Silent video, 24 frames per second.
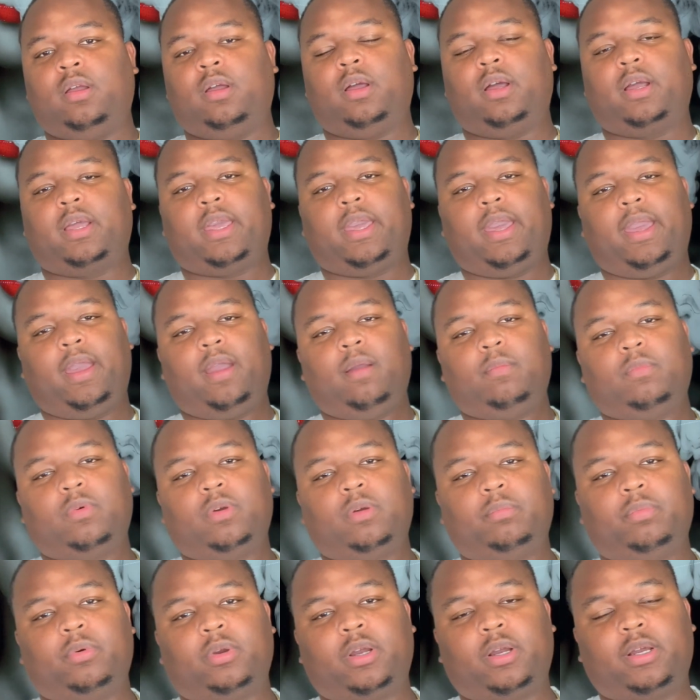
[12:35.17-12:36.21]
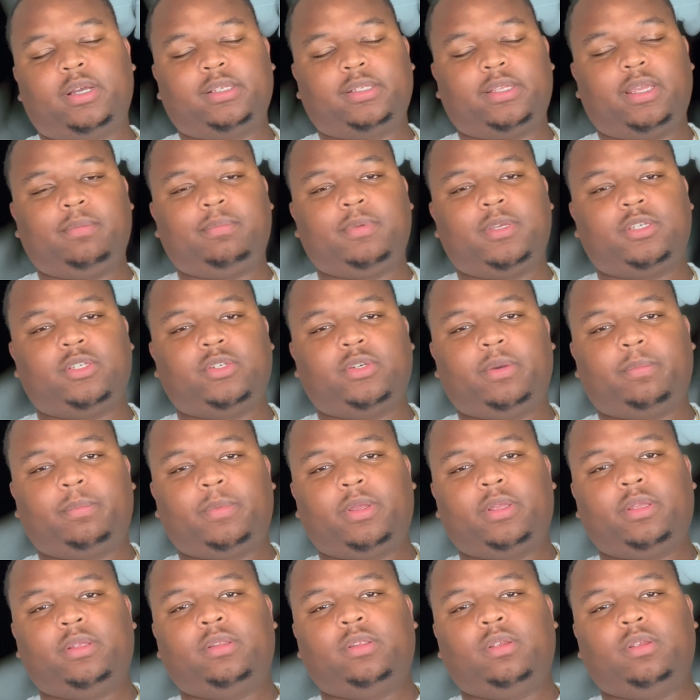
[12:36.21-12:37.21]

a camera, bro, cause they be tripping.